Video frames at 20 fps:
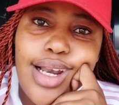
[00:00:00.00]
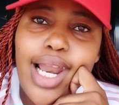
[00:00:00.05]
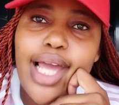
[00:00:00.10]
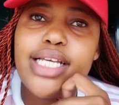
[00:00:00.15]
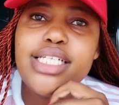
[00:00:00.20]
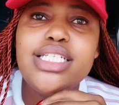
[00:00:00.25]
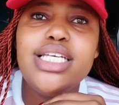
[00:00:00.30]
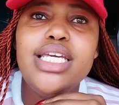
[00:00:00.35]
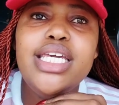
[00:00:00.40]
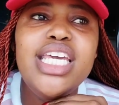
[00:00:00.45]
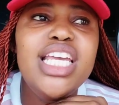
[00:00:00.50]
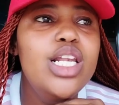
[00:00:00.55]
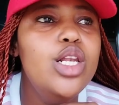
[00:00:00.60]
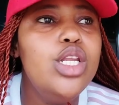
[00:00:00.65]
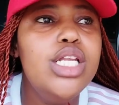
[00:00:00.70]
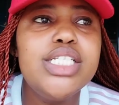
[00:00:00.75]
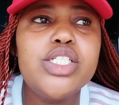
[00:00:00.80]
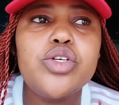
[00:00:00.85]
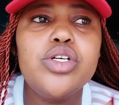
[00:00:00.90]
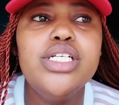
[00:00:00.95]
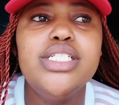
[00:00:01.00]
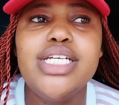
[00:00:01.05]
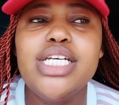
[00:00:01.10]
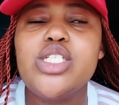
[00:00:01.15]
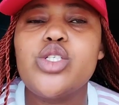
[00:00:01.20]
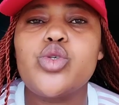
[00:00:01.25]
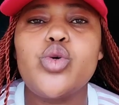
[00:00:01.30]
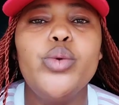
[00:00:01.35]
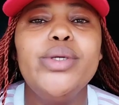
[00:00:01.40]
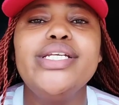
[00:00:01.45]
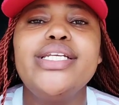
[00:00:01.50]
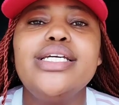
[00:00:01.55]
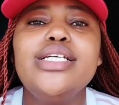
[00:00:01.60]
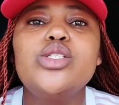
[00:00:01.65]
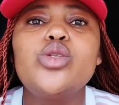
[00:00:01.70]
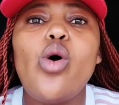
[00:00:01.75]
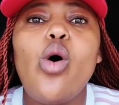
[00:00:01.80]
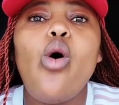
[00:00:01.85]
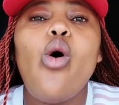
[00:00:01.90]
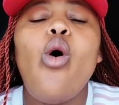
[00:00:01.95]
Like, he literally just ruined
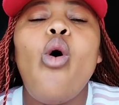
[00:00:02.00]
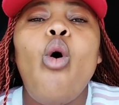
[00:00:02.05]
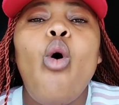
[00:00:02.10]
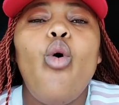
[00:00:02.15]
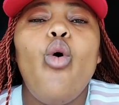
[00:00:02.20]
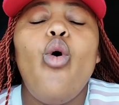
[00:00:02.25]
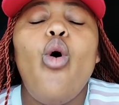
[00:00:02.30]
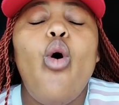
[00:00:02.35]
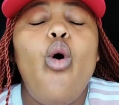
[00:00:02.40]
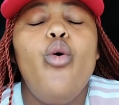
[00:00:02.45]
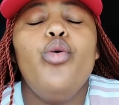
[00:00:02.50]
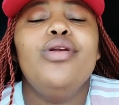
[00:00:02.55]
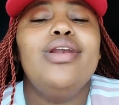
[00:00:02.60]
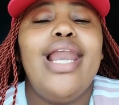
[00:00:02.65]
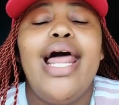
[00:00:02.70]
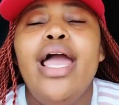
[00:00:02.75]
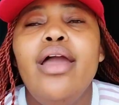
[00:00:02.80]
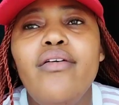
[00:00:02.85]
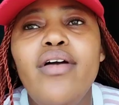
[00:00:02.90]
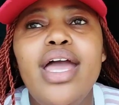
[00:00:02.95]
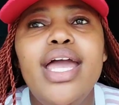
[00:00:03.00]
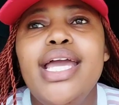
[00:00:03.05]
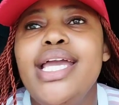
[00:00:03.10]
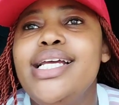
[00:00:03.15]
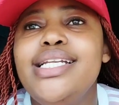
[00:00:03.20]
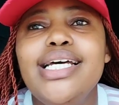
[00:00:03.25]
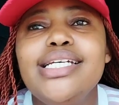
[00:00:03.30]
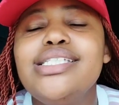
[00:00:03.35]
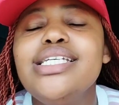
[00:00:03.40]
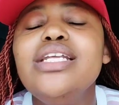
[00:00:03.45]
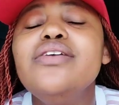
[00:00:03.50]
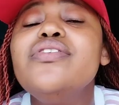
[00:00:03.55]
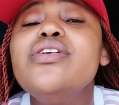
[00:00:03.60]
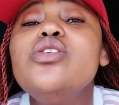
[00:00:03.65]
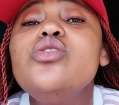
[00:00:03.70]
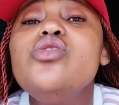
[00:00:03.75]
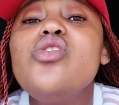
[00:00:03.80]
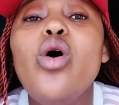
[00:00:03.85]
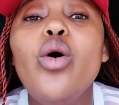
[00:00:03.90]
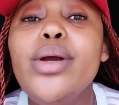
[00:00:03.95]
his own life. He doesn't
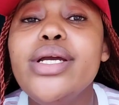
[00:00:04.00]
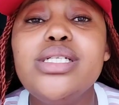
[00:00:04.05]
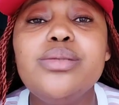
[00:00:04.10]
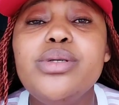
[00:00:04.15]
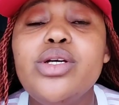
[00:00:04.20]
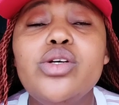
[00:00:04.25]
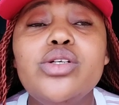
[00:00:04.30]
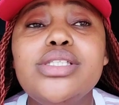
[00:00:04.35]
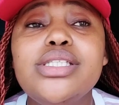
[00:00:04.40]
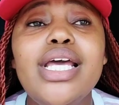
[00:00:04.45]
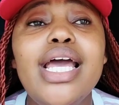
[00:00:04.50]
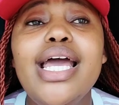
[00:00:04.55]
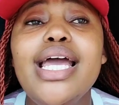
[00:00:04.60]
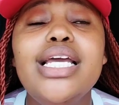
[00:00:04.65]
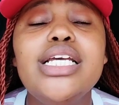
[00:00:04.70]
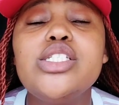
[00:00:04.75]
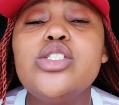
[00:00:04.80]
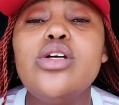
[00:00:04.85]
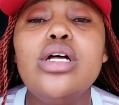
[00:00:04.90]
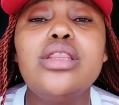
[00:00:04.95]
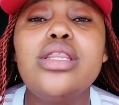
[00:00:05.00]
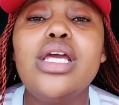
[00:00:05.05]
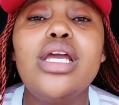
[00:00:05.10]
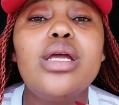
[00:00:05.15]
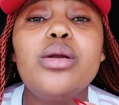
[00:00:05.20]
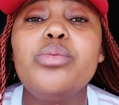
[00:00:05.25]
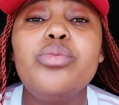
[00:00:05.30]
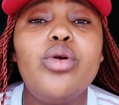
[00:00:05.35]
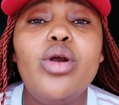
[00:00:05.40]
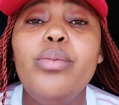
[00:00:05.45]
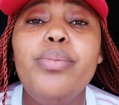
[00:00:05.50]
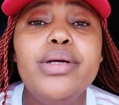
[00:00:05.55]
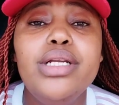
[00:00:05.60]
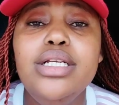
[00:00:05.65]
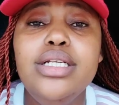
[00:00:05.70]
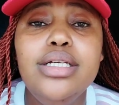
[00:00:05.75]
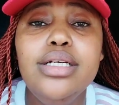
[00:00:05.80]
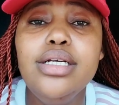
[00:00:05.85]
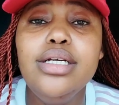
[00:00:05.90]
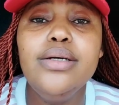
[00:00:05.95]
even know it because he's not thinking
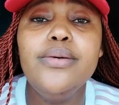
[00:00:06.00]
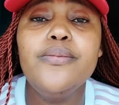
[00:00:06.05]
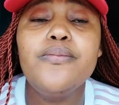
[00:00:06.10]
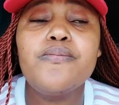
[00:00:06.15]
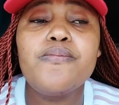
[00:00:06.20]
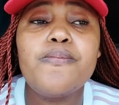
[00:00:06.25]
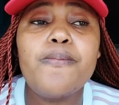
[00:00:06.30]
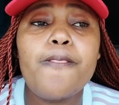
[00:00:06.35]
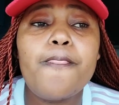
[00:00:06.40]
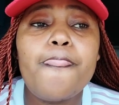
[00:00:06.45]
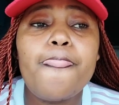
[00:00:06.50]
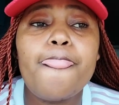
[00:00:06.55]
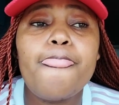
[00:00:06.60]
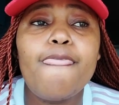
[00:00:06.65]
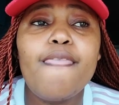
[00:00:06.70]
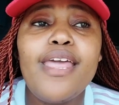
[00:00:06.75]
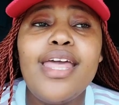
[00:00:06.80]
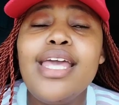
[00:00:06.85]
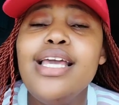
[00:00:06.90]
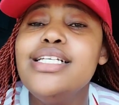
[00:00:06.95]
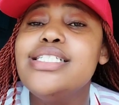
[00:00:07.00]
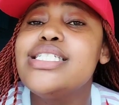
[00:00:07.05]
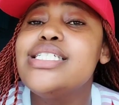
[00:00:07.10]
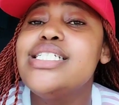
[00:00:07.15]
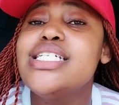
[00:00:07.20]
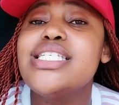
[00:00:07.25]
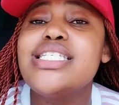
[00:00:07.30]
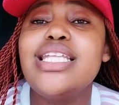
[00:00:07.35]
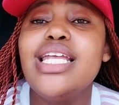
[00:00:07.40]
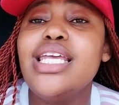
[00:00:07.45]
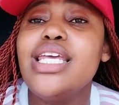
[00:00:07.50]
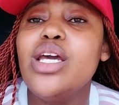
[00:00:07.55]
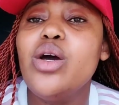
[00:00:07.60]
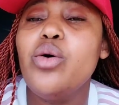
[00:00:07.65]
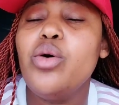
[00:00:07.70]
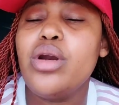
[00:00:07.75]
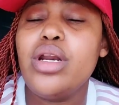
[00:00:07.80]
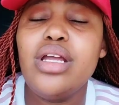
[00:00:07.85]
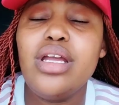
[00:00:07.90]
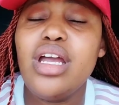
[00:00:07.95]
properly. He's just
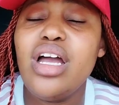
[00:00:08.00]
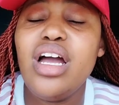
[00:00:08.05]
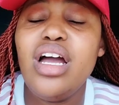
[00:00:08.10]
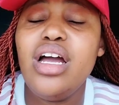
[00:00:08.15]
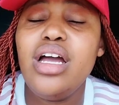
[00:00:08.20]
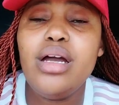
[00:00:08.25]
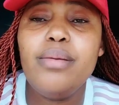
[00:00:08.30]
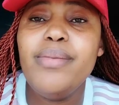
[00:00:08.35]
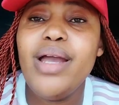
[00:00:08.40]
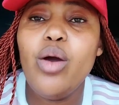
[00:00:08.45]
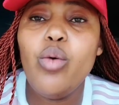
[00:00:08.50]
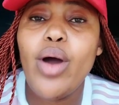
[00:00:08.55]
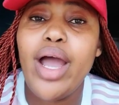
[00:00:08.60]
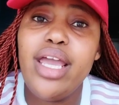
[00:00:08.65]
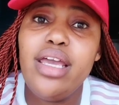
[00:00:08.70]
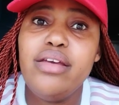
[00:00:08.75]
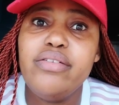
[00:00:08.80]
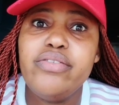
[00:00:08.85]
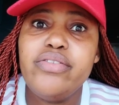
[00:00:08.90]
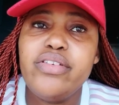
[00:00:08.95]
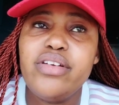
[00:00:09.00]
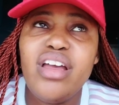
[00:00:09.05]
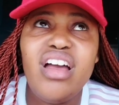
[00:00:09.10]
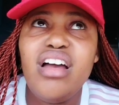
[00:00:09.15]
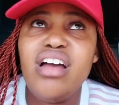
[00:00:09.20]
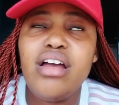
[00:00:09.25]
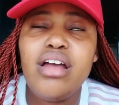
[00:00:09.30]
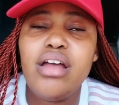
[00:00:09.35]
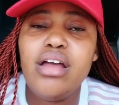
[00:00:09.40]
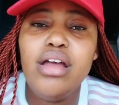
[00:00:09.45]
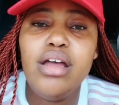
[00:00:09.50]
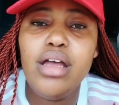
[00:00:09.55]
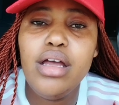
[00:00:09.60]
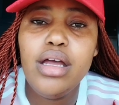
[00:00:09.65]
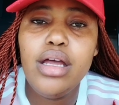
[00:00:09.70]
thinking, ugh, my wife, ugh.